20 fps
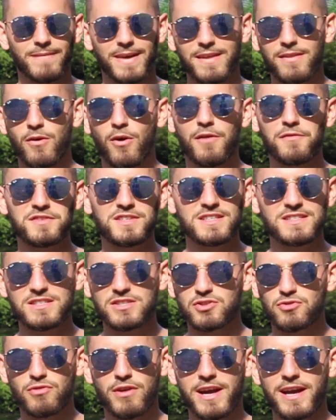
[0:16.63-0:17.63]
And the off
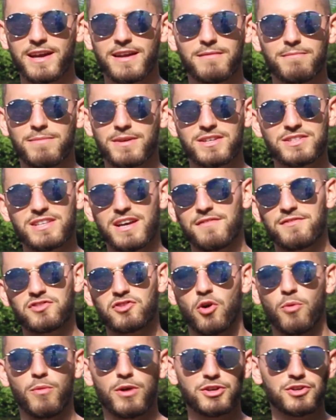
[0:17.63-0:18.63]
season's great because you have
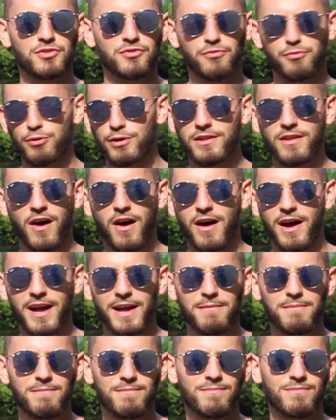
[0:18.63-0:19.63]
so much free
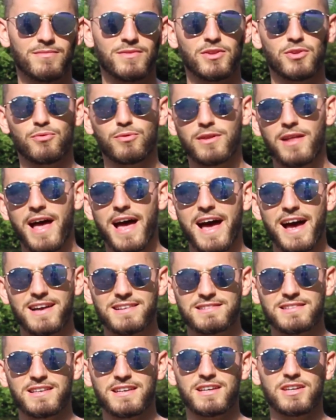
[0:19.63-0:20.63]
time, you're
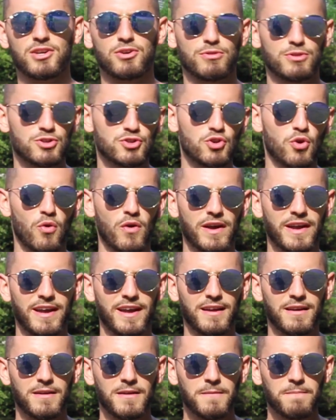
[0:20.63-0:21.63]
relaxing, you're
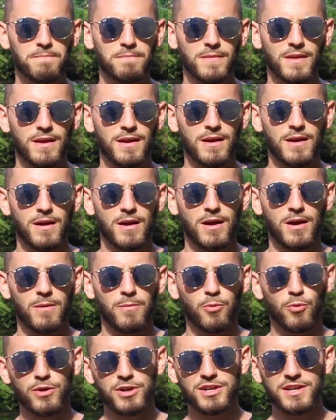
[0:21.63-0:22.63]
enjoying.
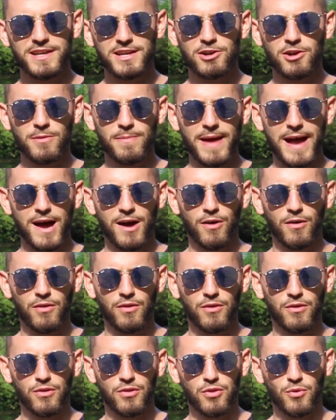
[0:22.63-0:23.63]
But when you hear about
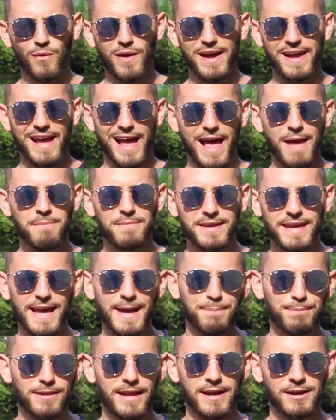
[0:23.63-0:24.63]
the way
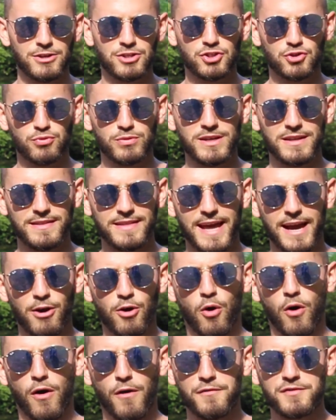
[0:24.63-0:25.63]
NBA players treat their
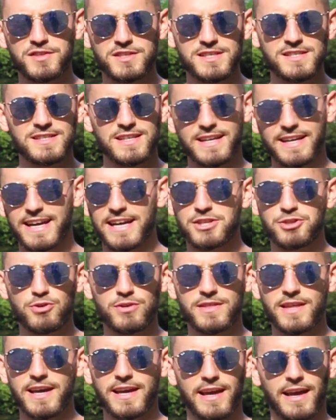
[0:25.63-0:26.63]
off season, it gets you
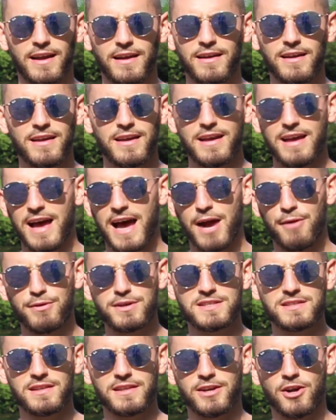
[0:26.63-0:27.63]
thinking. I
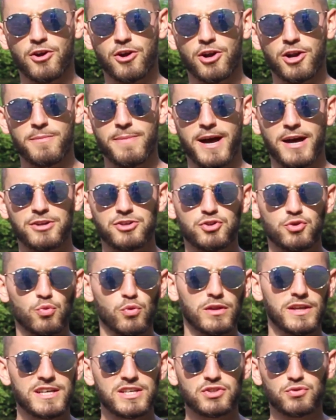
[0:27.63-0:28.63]
recently heard about
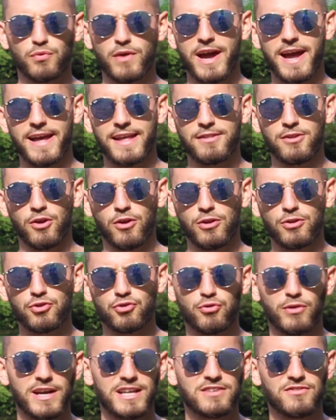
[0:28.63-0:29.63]
Julius Randle
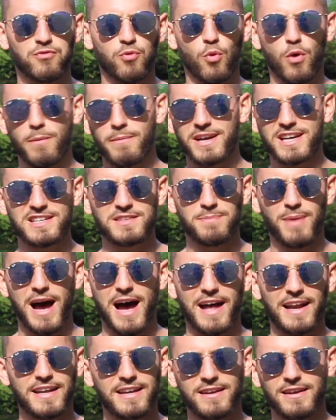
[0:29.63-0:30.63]
transforming his
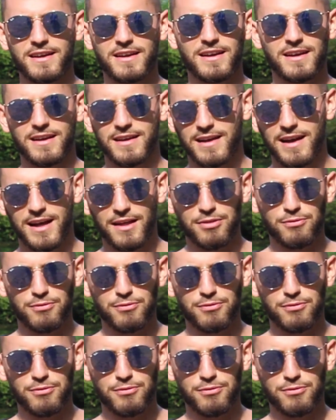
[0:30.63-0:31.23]
body. I'll